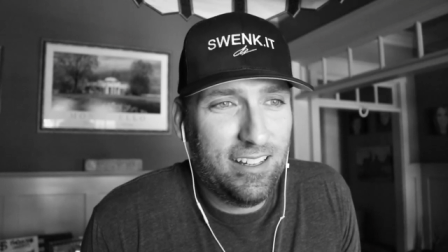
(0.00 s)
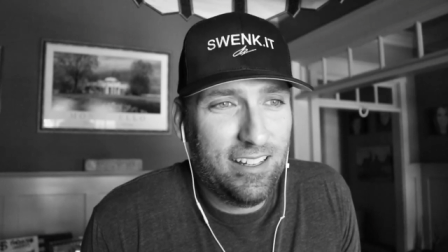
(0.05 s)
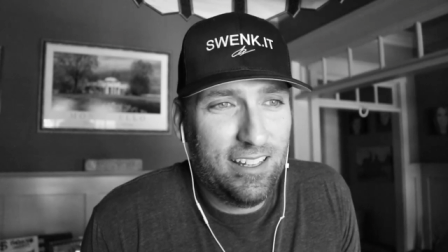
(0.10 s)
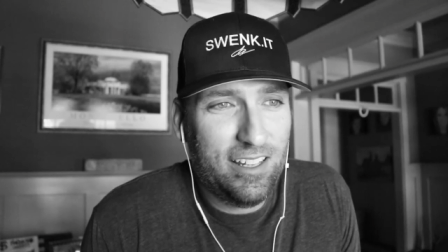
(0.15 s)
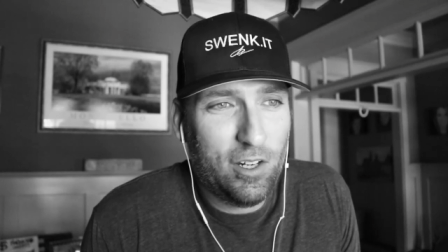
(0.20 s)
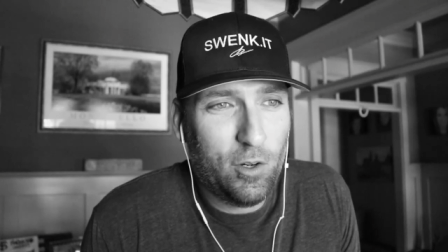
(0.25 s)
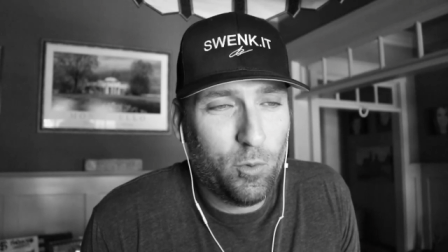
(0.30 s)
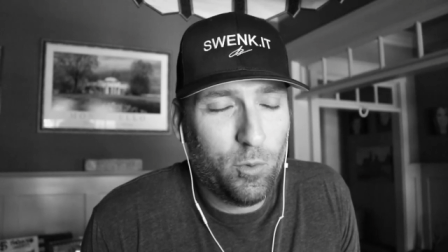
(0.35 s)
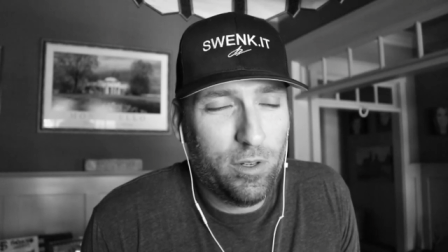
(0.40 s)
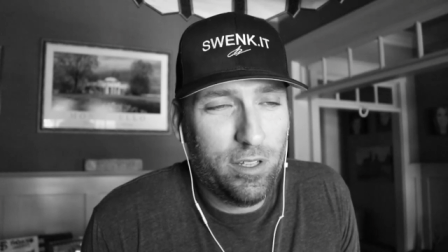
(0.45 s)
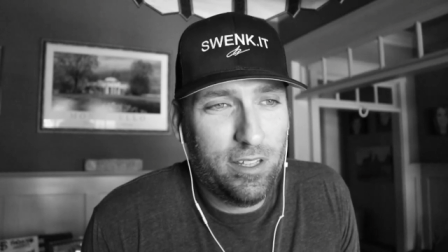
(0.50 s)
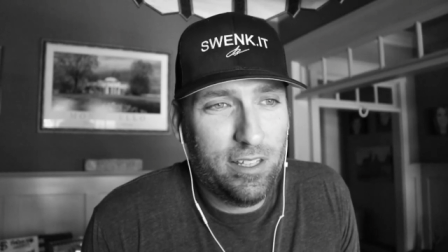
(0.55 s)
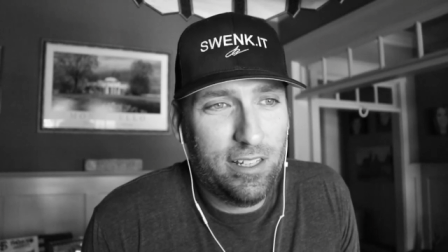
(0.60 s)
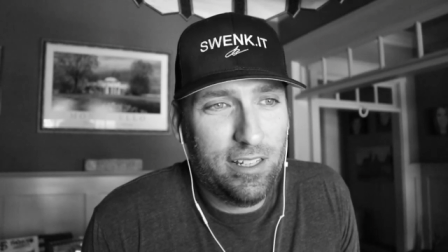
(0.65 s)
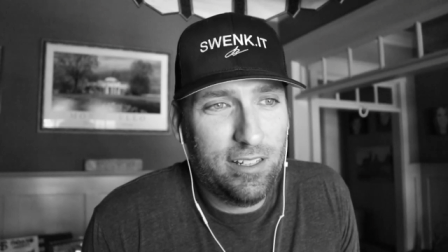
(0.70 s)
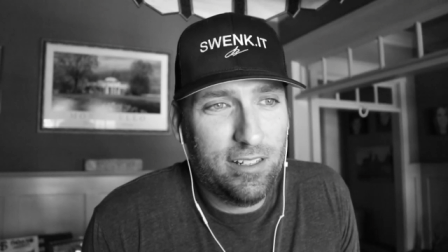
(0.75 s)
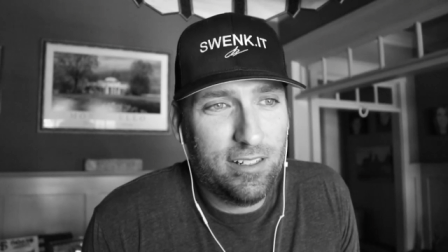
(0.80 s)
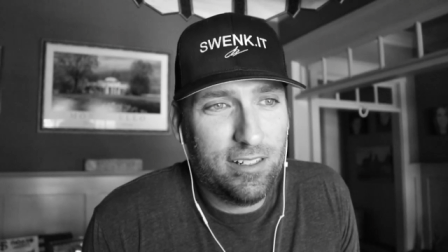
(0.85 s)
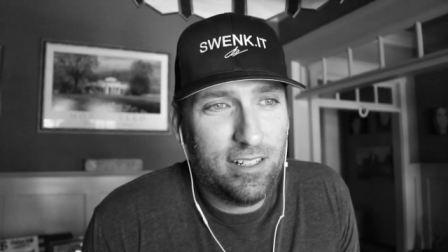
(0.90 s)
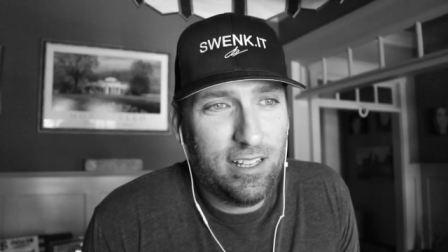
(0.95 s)
you know
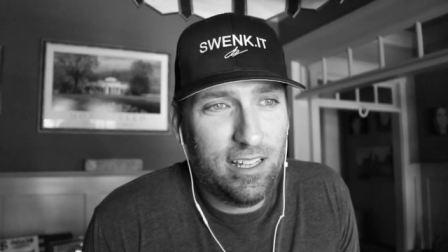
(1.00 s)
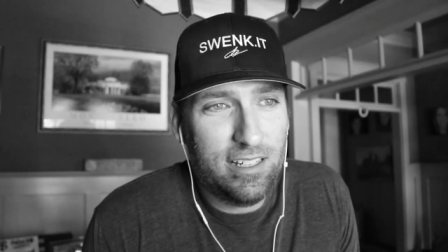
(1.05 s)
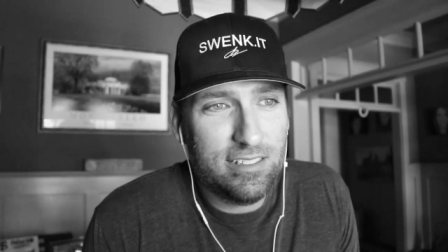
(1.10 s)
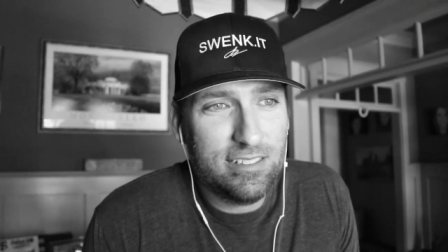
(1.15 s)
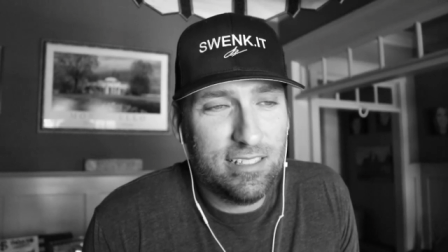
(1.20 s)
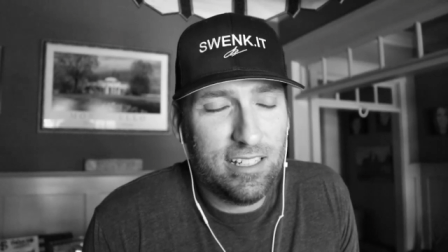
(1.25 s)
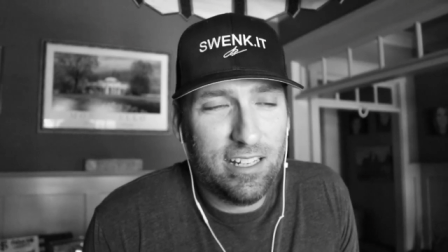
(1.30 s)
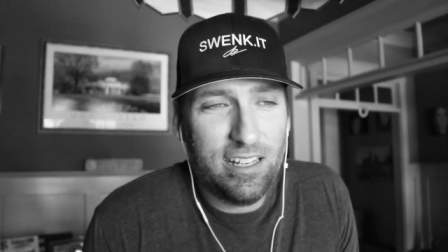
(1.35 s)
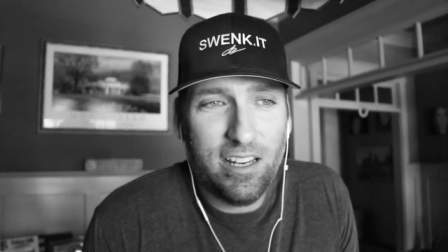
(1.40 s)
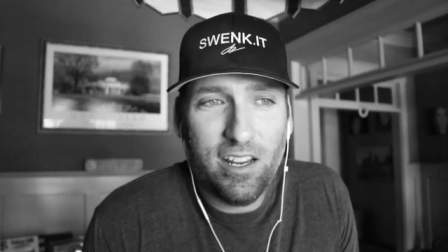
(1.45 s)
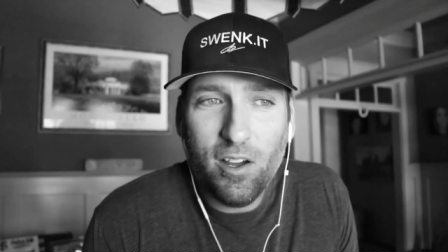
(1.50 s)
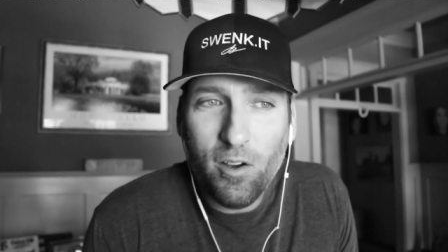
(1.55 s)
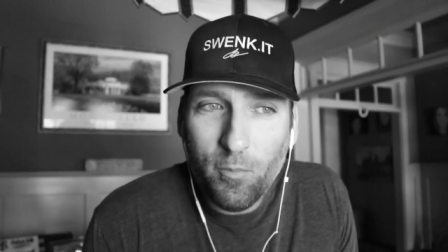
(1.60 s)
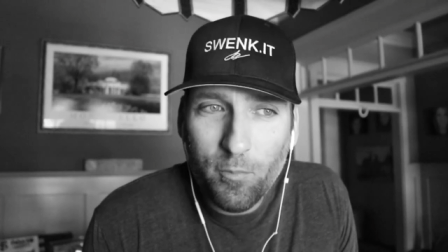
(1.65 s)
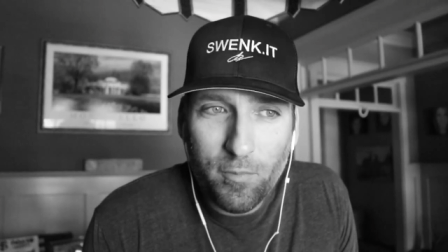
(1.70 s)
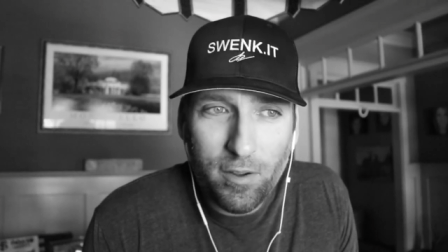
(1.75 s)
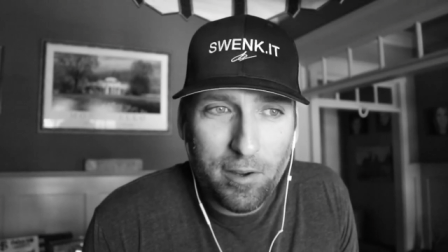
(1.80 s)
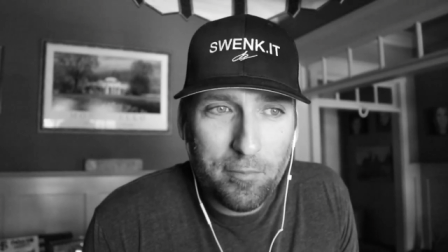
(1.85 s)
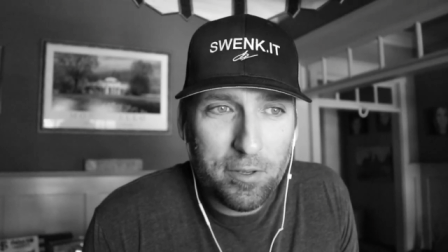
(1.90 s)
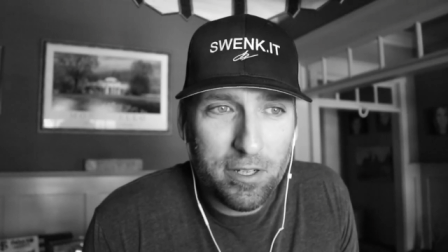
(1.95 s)
really kind of say
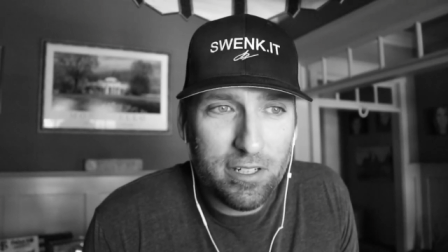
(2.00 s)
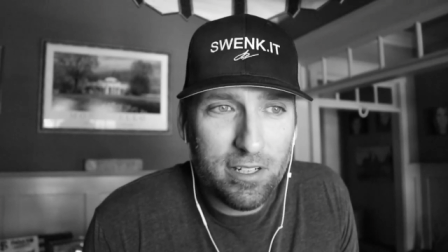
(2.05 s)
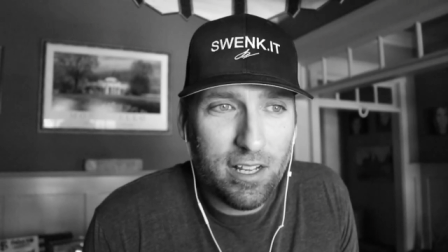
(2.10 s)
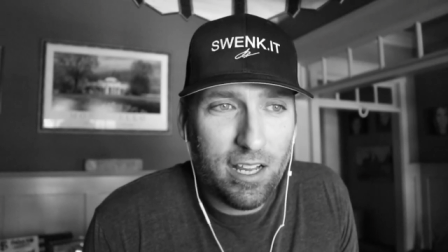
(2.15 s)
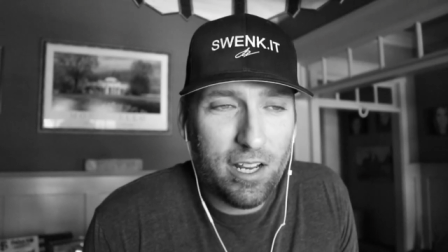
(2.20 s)
no i'm gonna